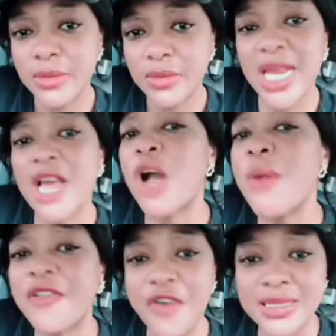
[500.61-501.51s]
Then they come
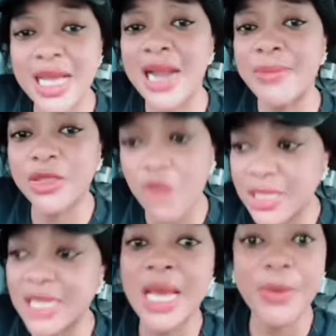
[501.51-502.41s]
out for Instagram, they talk,
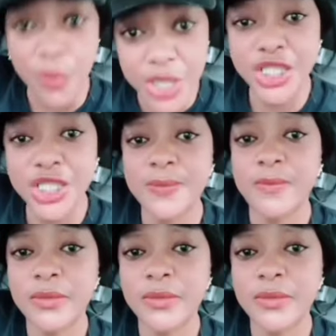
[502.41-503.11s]
say they be witch.